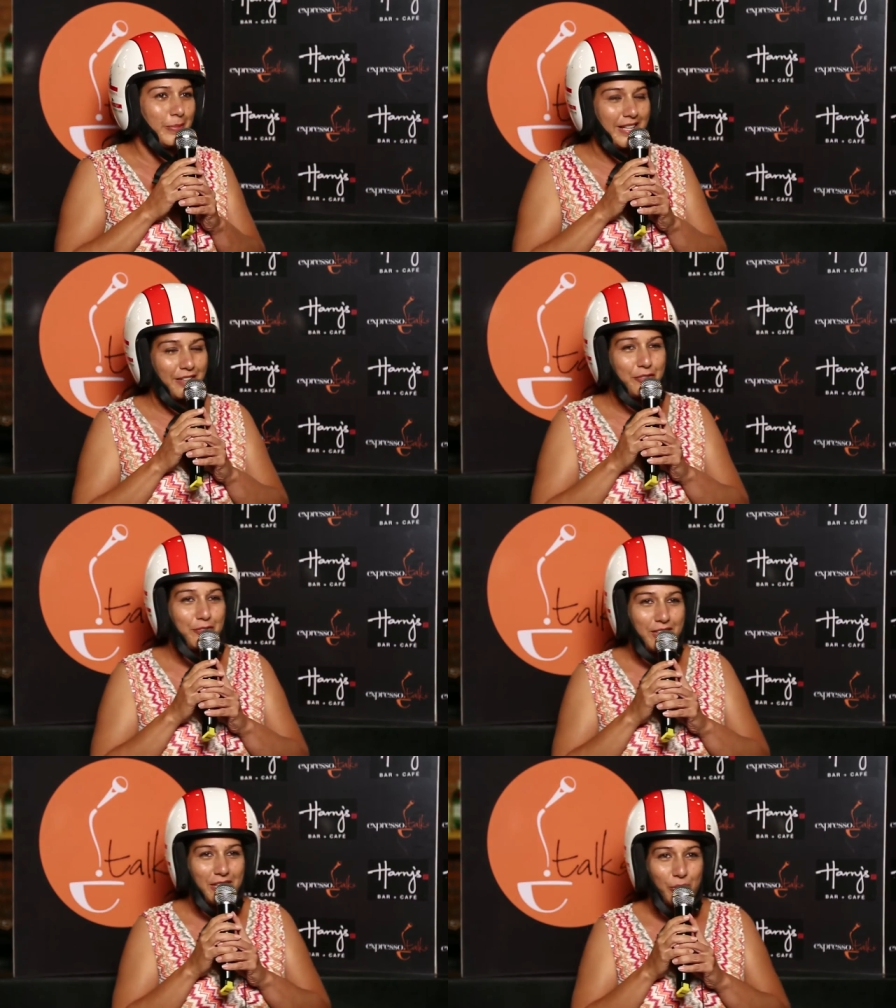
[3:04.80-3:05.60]
But at
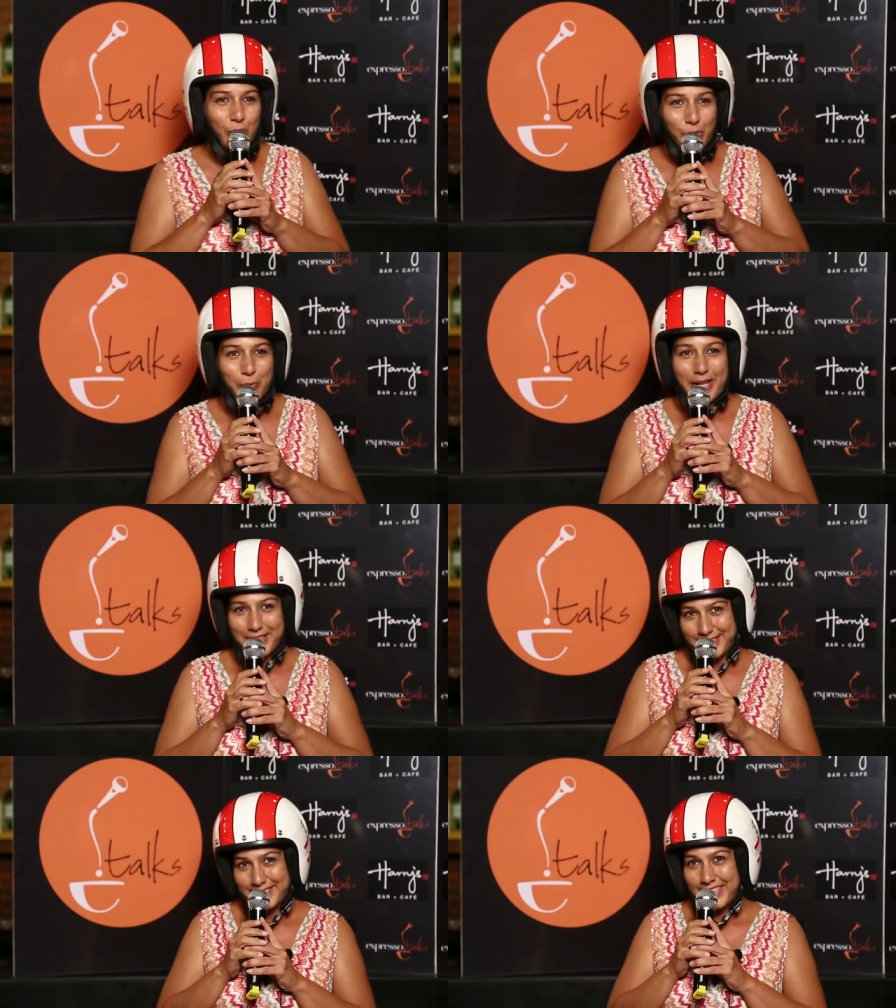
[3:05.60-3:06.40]
15, you don't know
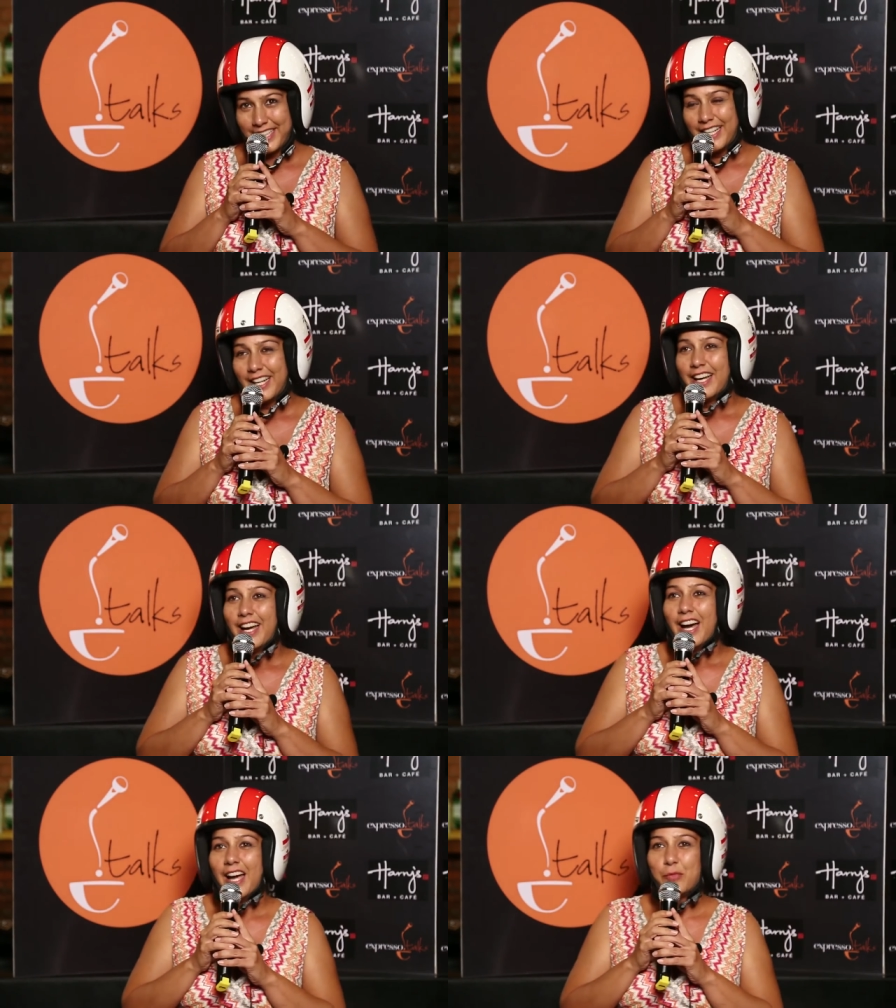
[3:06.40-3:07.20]
better.
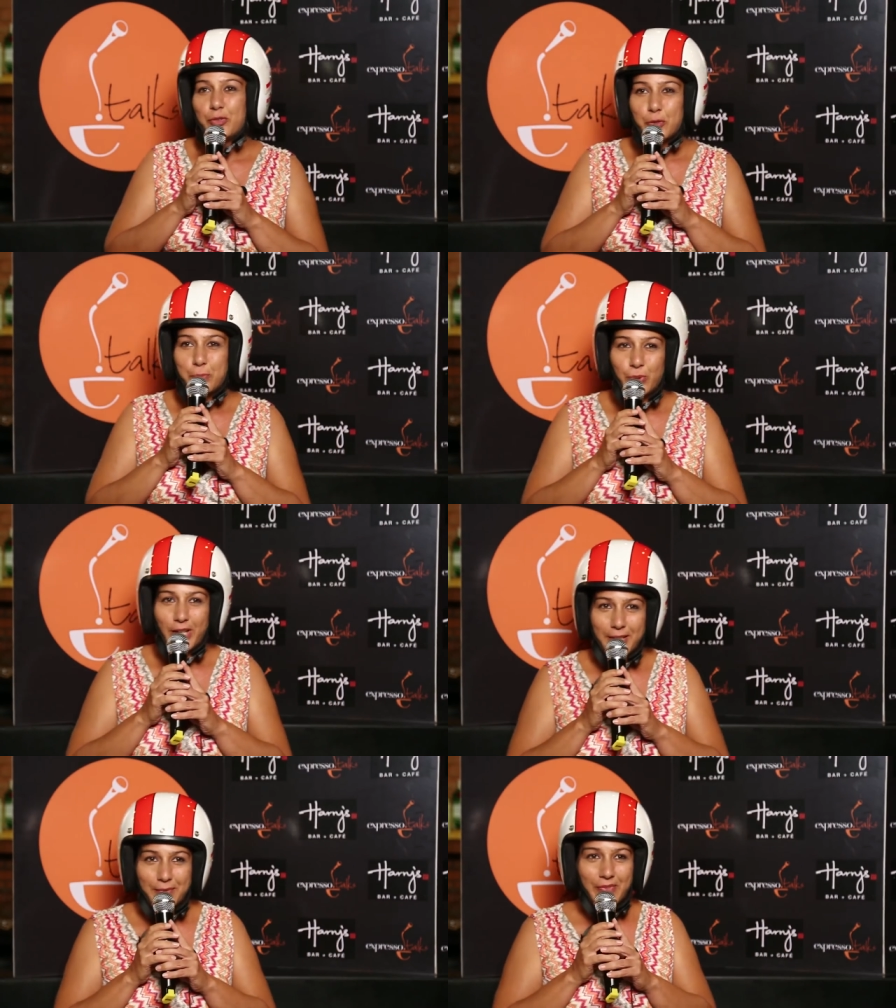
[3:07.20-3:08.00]
I moved to
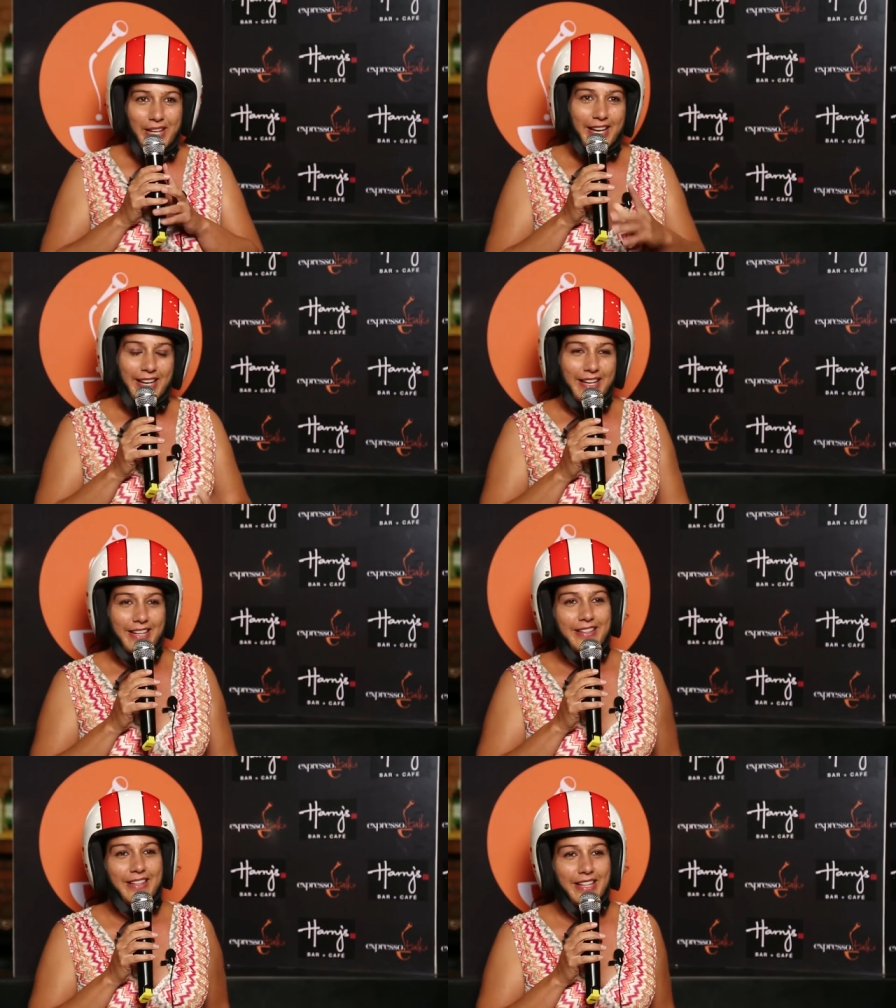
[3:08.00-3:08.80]
Pune,
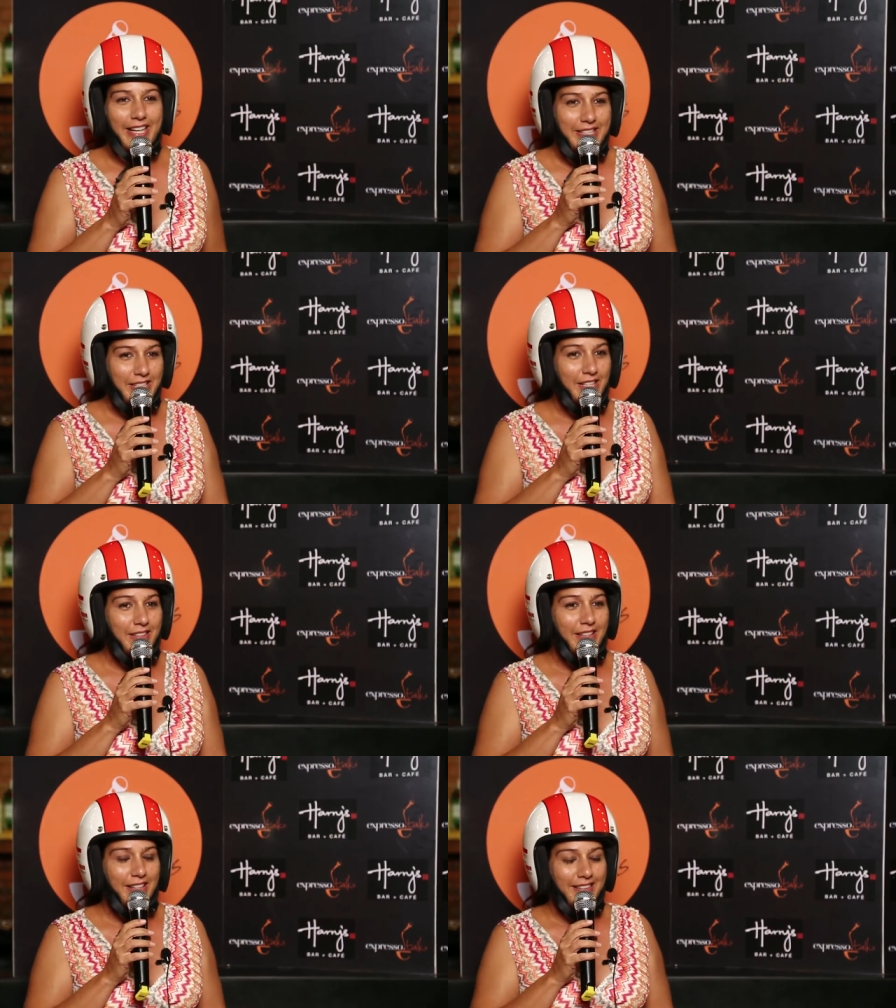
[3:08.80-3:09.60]
and at
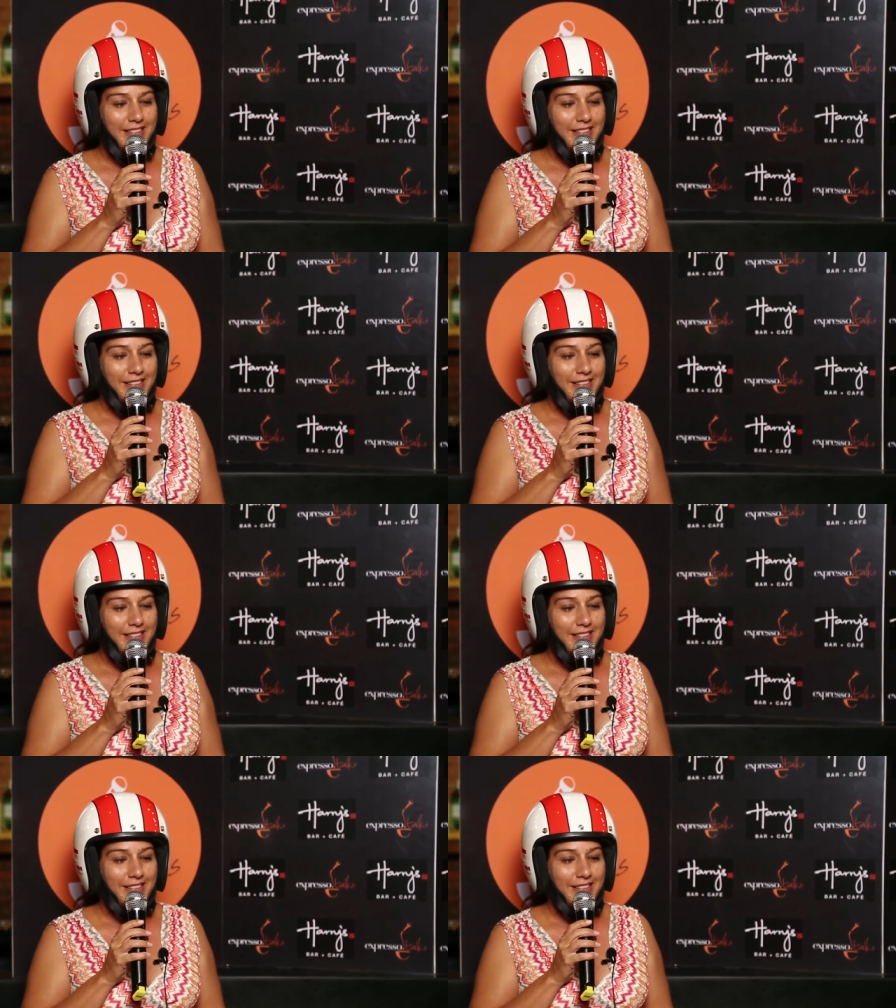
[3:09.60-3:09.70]
18,